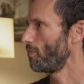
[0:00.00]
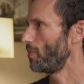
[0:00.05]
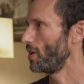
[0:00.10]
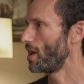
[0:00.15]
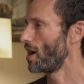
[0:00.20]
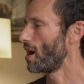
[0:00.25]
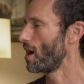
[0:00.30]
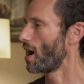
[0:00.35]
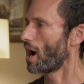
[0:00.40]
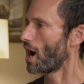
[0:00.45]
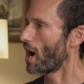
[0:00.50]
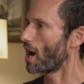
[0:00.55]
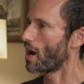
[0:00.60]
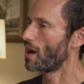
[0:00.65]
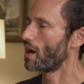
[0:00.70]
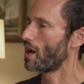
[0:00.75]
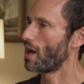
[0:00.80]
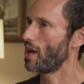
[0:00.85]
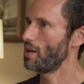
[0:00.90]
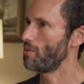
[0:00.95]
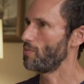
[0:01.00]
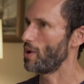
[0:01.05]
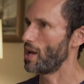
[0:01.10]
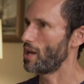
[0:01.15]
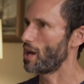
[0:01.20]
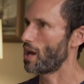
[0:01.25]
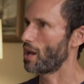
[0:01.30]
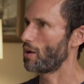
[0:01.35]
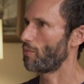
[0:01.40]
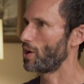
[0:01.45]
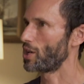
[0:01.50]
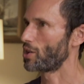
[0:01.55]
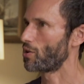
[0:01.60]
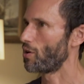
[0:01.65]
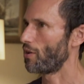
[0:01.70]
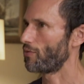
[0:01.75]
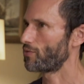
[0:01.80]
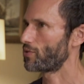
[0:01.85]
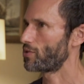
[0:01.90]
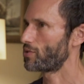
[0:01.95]
But anyway, I don't want to
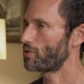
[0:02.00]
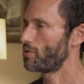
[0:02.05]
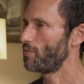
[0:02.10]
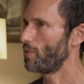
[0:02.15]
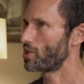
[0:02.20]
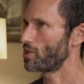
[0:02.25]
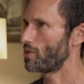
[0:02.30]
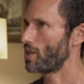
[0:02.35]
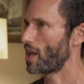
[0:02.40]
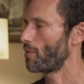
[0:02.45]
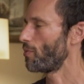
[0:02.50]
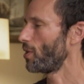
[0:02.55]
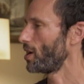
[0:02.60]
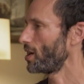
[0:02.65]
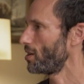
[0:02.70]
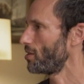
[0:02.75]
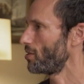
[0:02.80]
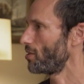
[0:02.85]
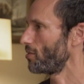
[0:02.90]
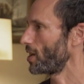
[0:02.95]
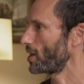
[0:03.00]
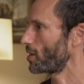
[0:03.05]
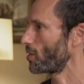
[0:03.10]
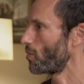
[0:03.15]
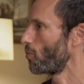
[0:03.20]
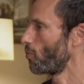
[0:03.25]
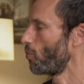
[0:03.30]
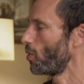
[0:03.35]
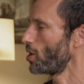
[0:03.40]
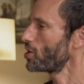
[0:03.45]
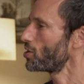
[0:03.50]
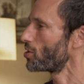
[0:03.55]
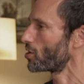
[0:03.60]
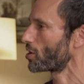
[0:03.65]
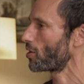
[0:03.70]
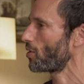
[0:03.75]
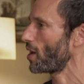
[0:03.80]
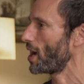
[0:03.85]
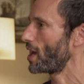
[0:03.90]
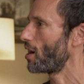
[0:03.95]
go off too much on that. I want to hear, like, what are your
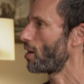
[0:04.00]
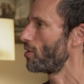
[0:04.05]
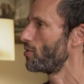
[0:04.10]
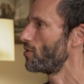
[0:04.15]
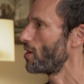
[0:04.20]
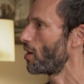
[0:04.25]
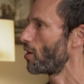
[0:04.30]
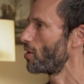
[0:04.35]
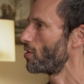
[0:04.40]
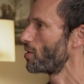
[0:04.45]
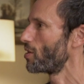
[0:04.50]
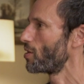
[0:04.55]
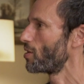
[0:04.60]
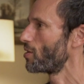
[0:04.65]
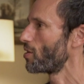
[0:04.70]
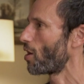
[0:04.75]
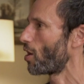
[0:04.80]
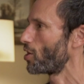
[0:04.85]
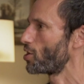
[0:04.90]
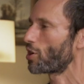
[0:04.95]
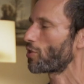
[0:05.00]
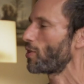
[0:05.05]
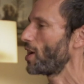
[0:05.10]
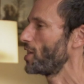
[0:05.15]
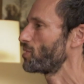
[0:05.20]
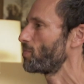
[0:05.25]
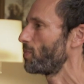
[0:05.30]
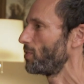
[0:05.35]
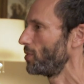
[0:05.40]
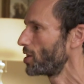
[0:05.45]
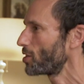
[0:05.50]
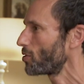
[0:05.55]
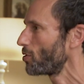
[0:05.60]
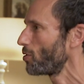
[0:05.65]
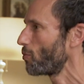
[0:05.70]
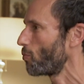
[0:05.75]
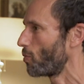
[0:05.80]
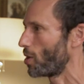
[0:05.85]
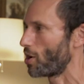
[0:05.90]
clients, are, are, are your clients political?